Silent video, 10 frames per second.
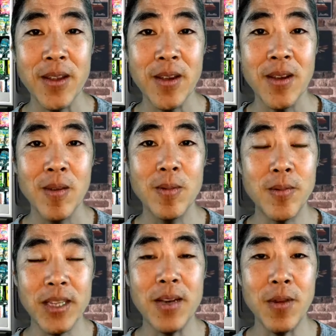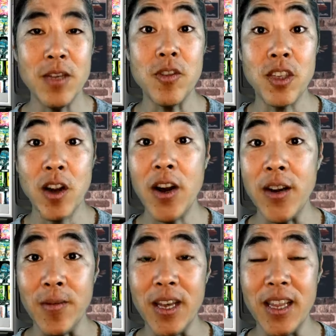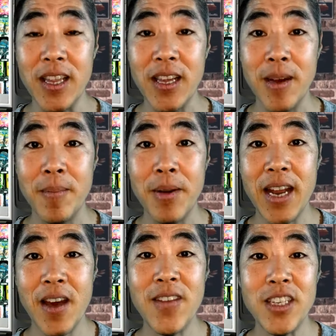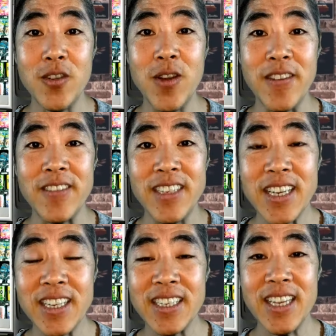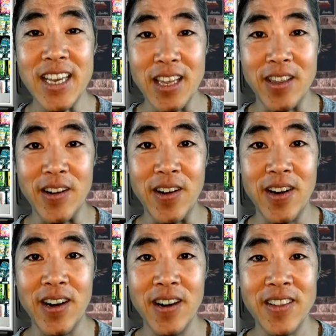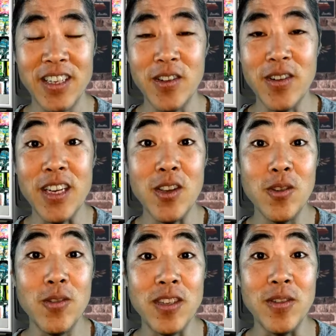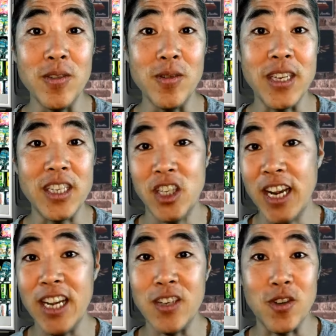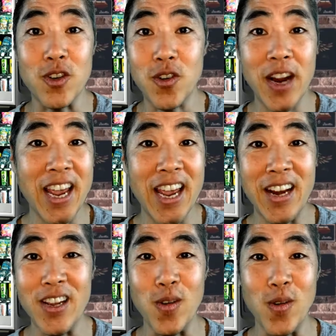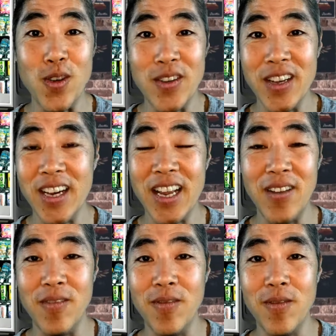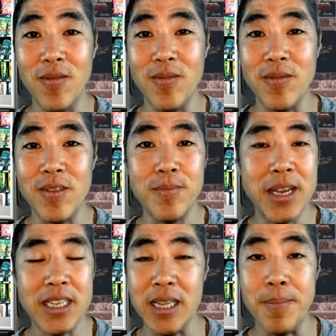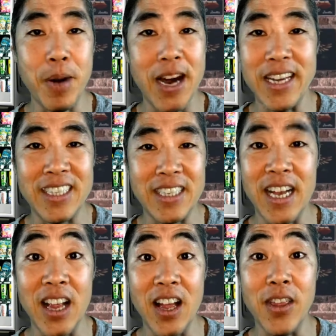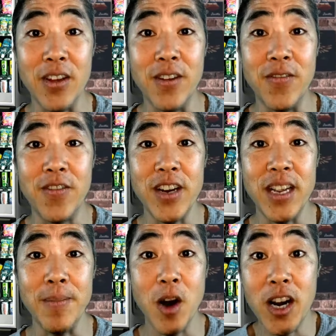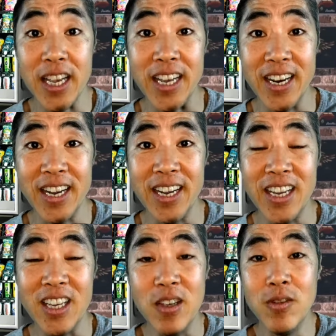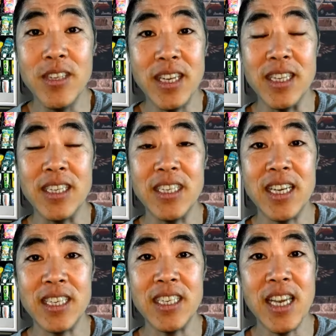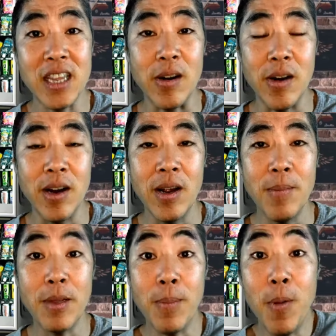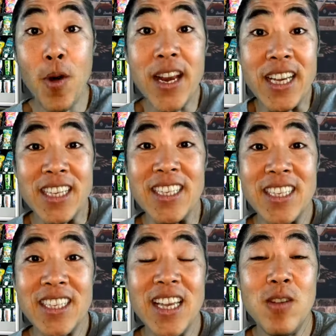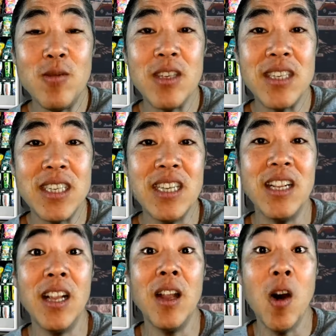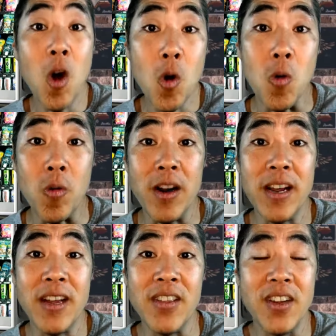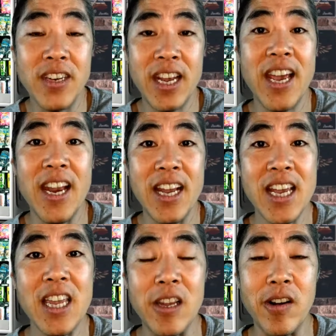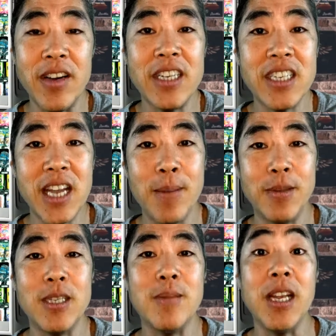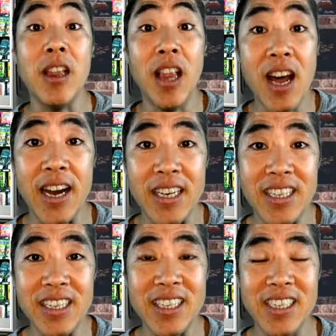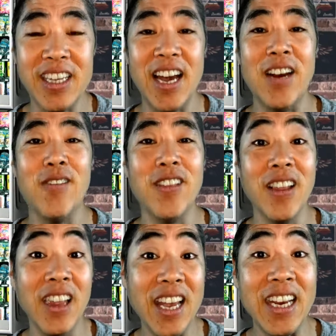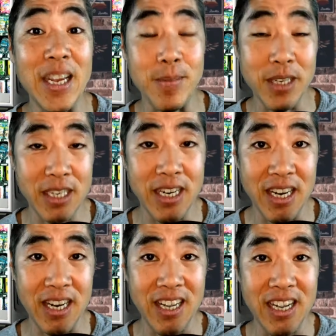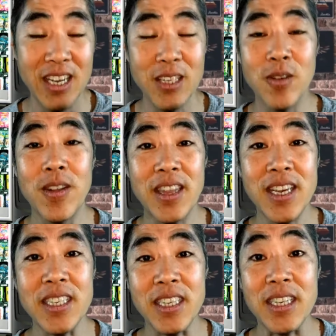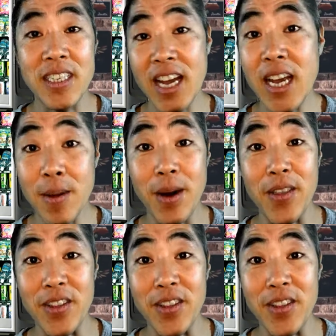was really what you started with. But now that you have 6 Ether that you can use to exchange or trade, you can kind of basically buy and sell on the free market using the 6 Ether. But the point is that you still own the 10 Ether. It just happens to be locked inside of the lending machine. So the thing that's exciting about this